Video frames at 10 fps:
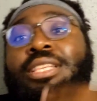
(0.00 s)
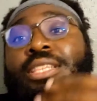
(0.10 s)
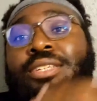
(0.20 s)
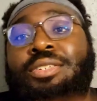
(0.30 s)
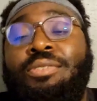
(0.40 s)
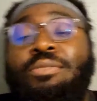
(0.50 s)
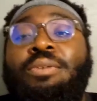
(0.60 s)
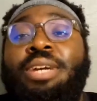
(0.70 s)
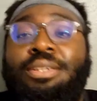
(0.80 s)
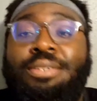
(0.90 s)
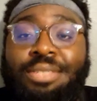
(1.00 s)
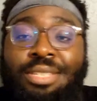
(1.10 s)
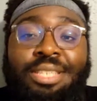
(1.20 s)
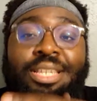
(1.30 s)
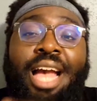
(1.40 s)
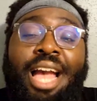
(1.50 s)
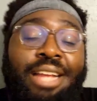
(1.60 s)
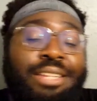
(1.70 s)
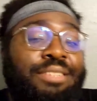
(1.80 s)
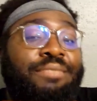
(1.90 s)
the two winners of the
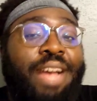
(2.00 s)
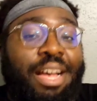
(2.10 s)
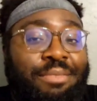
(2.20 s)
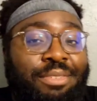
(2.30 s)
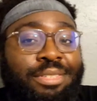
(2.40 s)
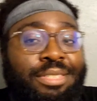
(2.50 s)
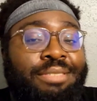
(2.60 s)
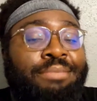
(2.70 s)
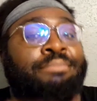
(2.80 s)
Iron Survivors